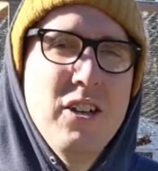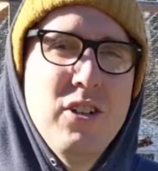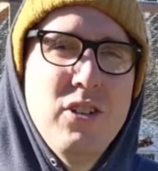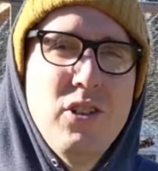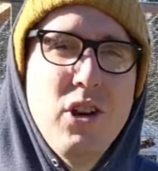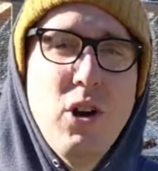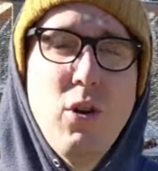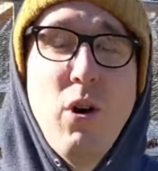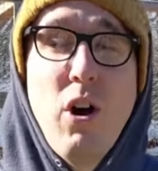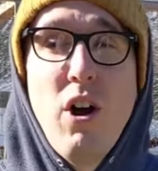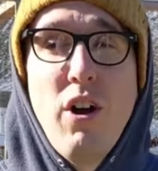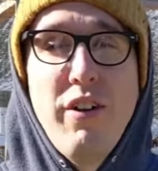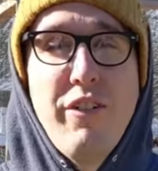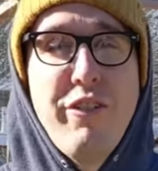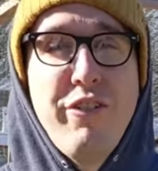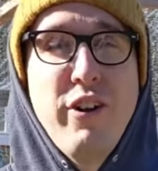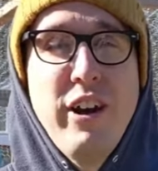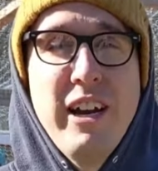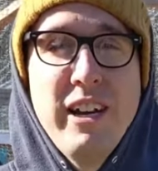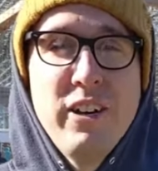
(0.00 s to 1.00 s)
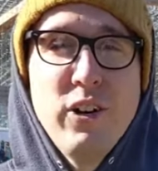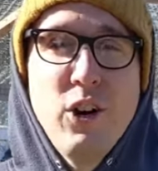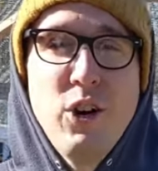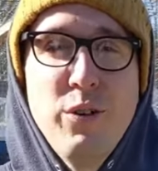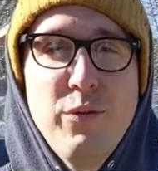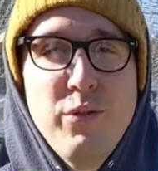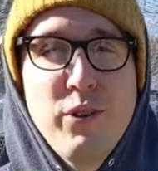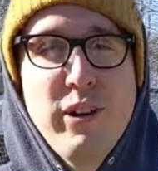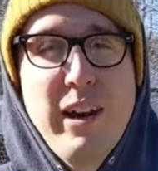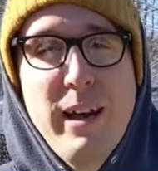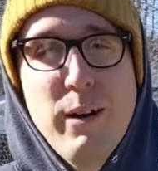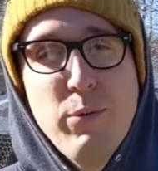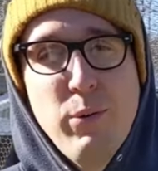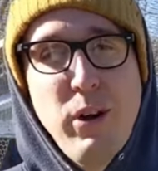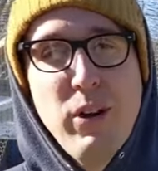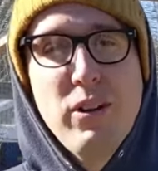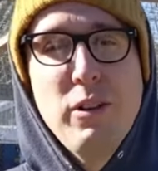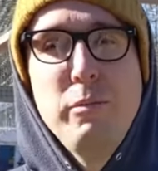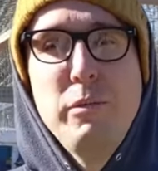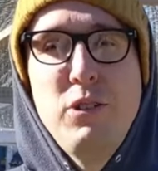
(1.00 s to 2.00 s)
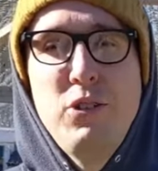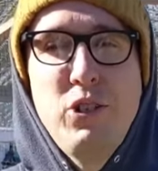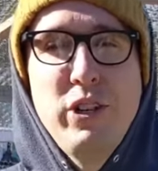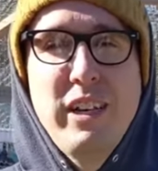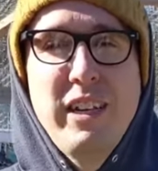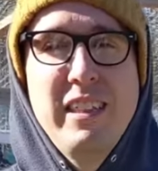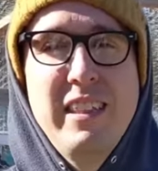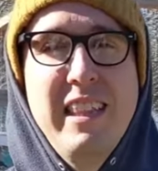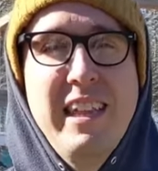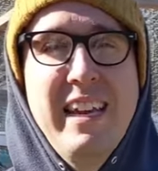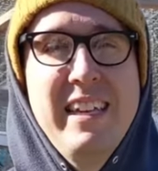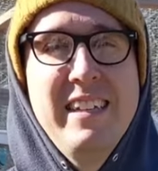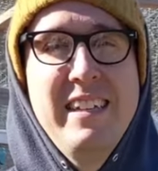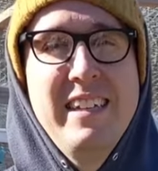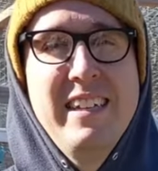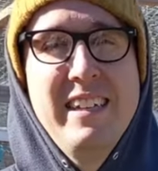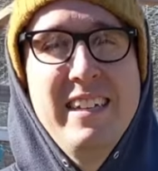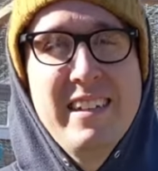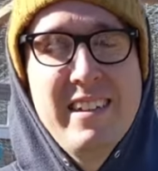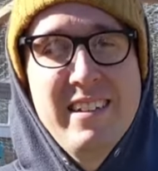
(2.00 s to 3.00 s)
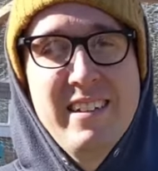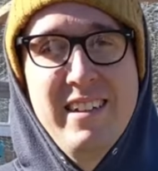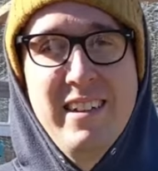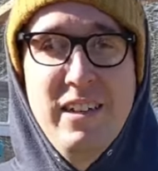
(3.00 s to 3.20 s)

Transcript: So our friend over at Welcome to Chickenlandia,